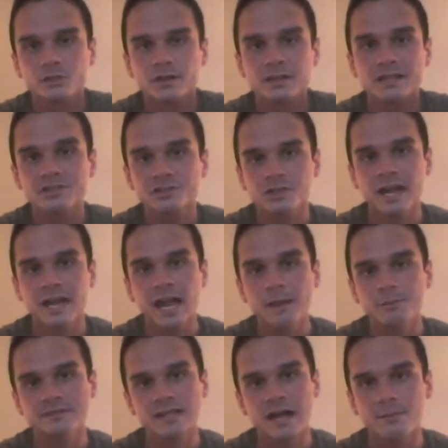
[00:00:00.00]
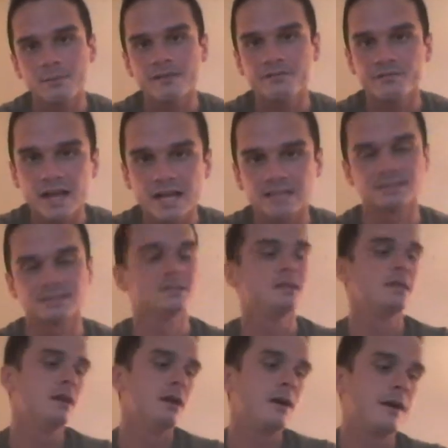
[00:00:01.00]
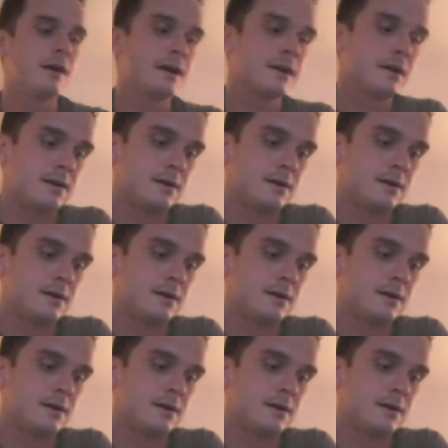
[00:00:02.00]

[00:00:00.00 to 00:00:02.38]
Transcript: Now get your cameras out of my face. Alright,